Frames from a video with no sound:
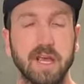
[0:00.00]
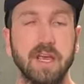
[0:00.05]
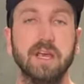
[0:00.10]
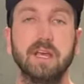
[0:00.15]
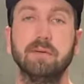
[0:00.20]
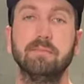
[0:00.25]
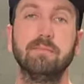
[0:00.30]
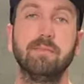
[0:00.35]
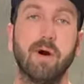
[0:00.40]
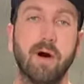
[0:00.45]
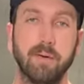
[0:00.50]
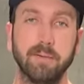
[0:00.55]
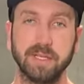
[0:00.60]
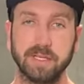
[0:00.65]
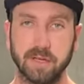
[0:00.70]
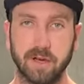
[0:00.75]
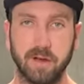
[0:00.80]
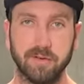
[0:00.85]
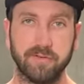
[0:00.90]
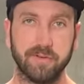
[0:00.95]
It might be
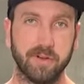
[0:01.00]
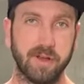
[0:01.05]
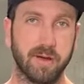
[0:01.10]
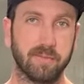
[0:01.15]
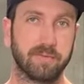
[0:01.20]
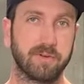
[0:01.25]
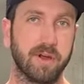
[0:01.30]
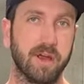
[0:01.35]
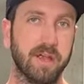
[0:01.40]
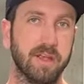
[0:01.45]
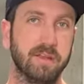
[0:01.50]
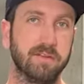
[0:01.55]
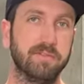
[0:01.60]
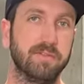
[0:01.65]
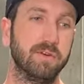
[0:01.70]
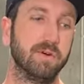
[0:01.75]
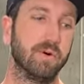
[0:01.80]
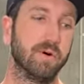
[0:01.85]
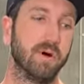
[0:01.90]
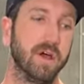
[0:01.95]
time for an upgrade. If
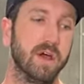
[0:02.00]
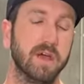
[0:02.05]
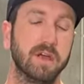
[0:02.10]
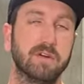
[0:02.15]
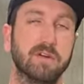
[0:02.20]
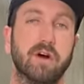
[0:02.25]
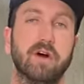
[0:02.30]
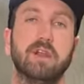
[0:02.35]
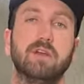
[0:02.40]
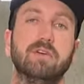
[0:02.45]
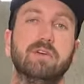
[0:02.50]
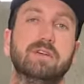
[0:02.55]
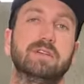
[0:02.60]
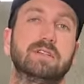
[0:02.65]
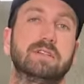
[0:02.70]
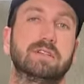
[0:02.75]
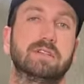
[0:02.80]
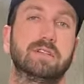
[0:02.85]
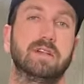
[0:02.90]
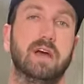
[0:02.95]
your grinder
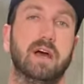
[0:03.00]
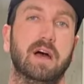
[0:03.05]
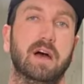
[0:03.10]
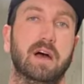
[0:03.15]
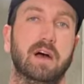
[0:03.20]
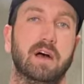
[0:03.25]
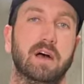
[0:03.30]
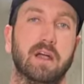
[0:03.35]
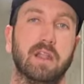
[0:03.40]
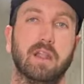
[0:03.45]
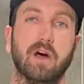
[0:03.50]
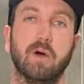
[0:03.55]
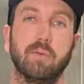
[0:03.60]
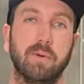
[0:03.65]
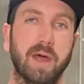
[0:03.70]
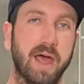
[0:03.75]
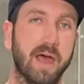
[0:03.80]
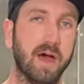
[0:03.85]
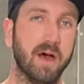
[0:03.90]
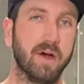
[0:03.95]
is a low
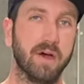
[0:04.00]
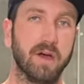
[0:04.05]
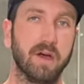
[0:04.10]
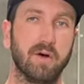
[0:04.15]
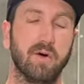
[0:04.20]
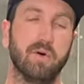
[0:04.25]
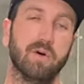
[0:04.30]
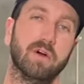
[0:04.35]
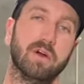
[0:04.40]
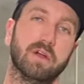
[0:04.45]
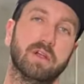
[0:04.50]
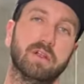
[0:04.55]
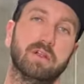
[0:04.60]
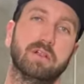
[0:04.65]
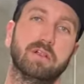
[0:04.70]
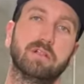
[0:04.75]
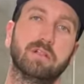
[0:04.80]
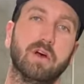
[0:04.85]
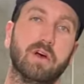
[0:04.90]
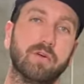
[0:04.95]
power or a
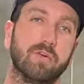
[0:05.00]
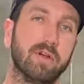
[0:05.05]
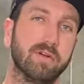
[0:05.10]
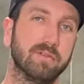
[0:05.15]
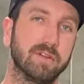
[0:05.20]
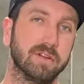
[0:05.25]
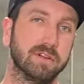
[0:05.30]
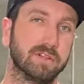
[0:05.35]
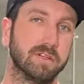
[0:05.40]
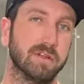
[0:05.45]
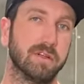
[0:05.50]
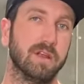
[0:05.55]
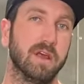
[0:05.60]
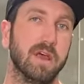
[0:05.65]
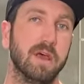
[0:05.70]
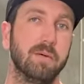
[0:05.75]
low revolution